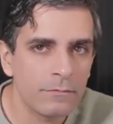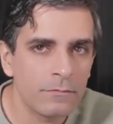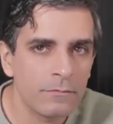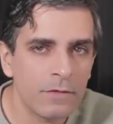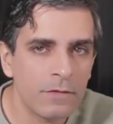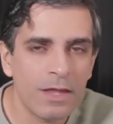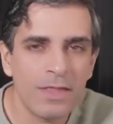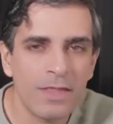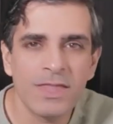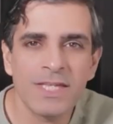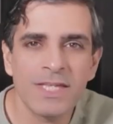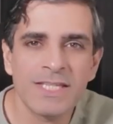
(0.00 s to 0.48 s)

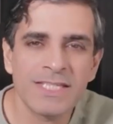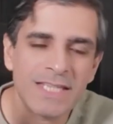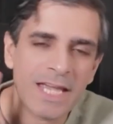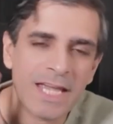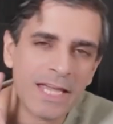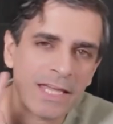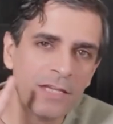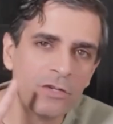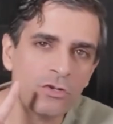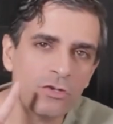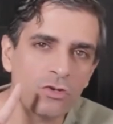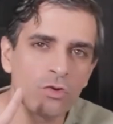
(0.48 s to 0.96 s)
The
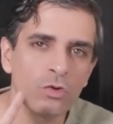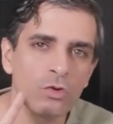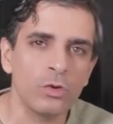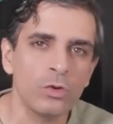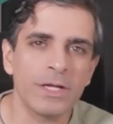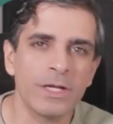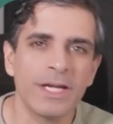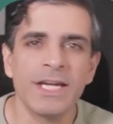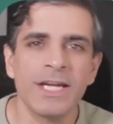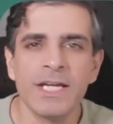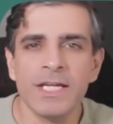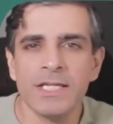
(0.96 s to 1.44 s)
second rule
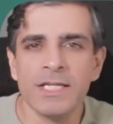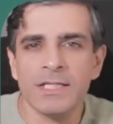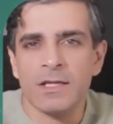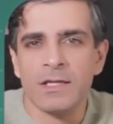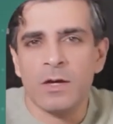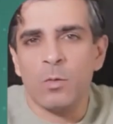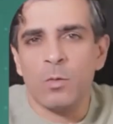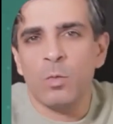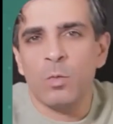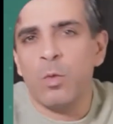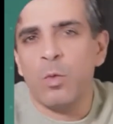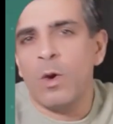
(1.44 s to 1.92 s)
is
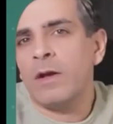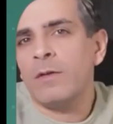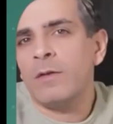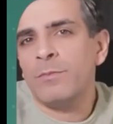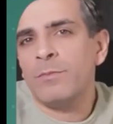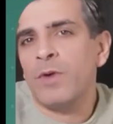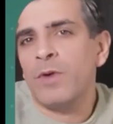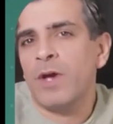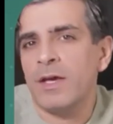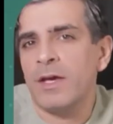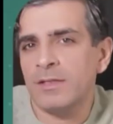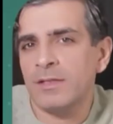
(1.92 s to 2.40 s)
one
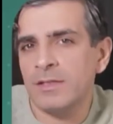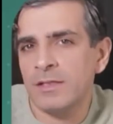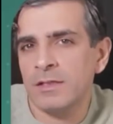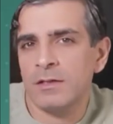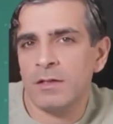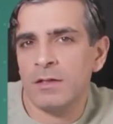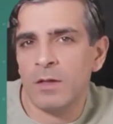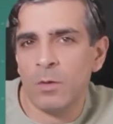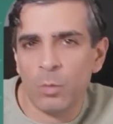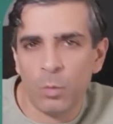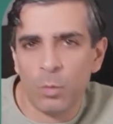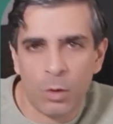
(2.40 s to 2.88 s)
person,
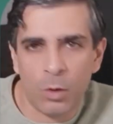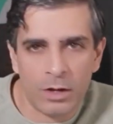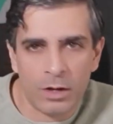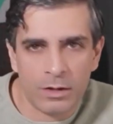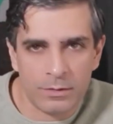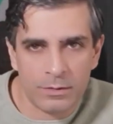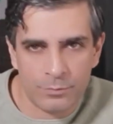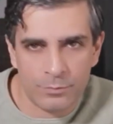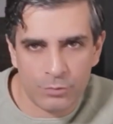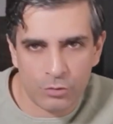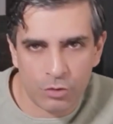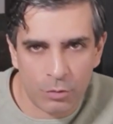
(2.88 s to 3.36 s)
one
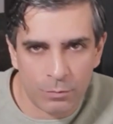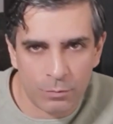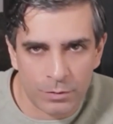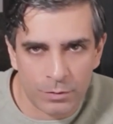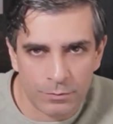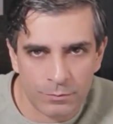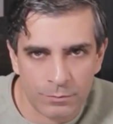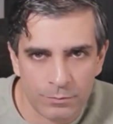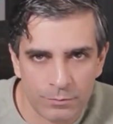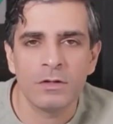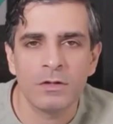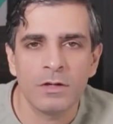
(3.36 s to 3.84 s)
problem.
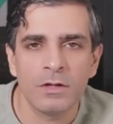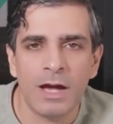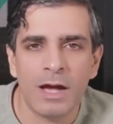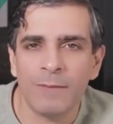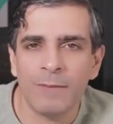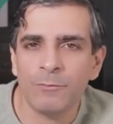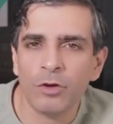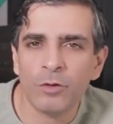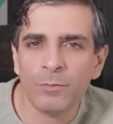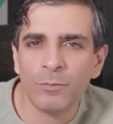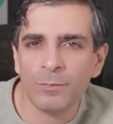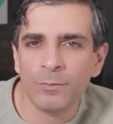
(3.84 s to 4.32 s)
I'm
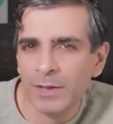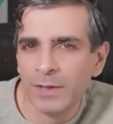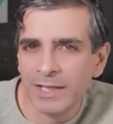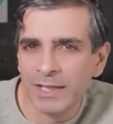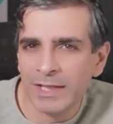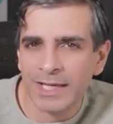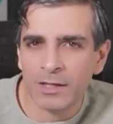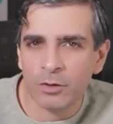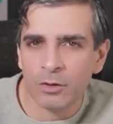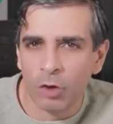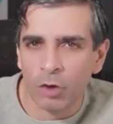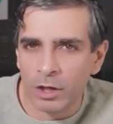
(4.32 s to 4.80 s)
not building an
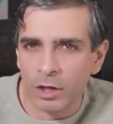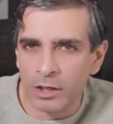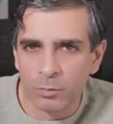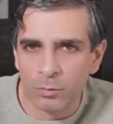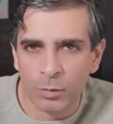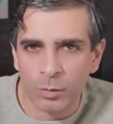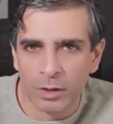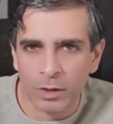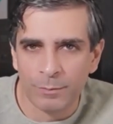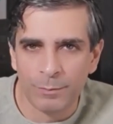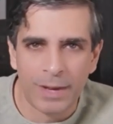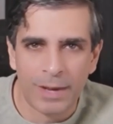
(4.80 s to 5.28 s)
all-in-one
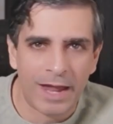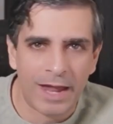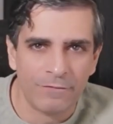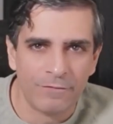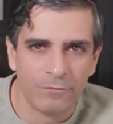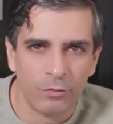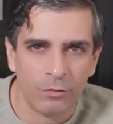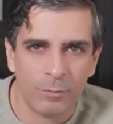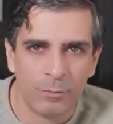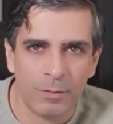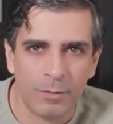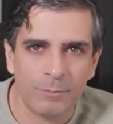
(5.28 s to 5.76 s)

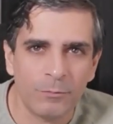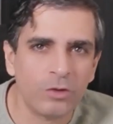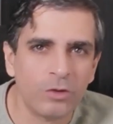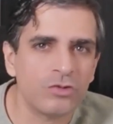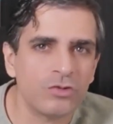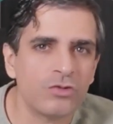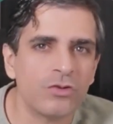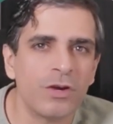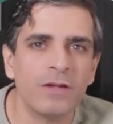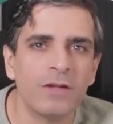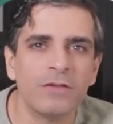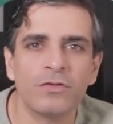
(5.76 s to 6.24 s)
platform. I'm not
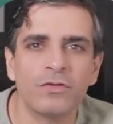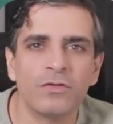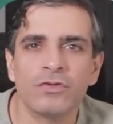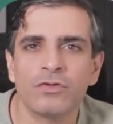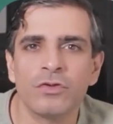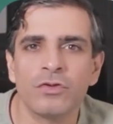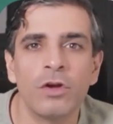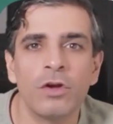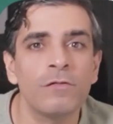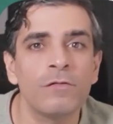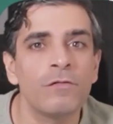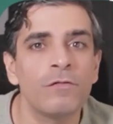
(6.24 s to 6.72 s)
trying to
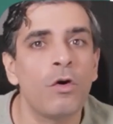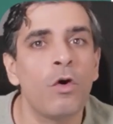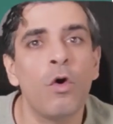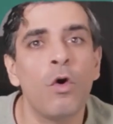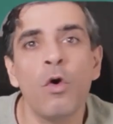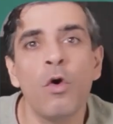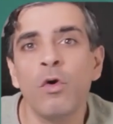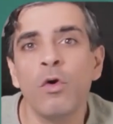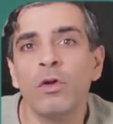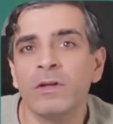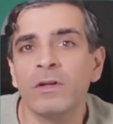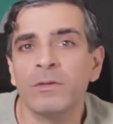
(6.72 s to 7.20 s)
solve
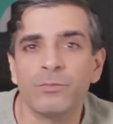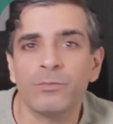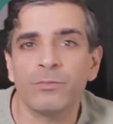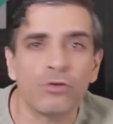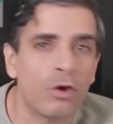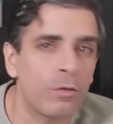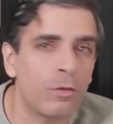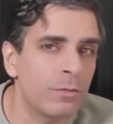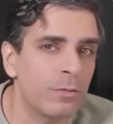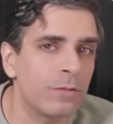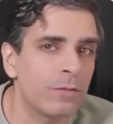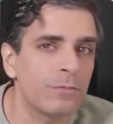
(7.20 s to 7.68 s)
all the
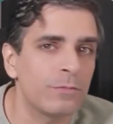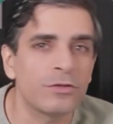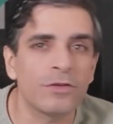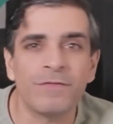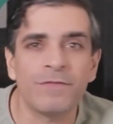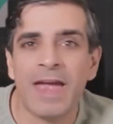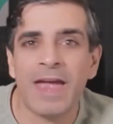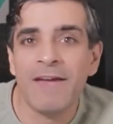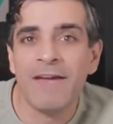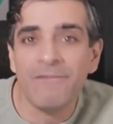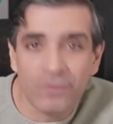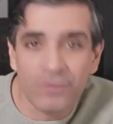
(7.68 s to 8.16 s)
problems of
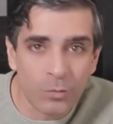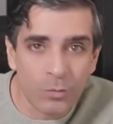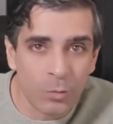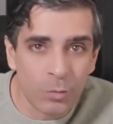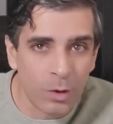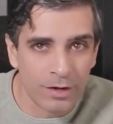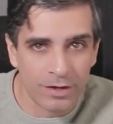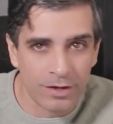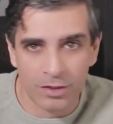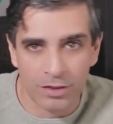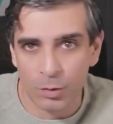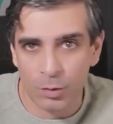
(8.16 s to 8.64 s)
everyone
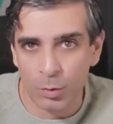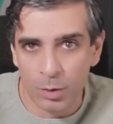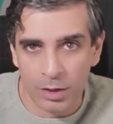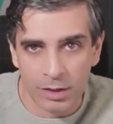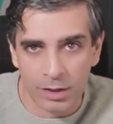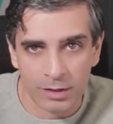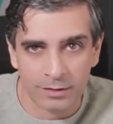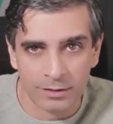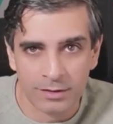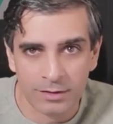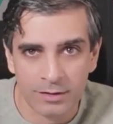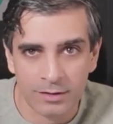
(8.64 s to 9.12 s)
in the world.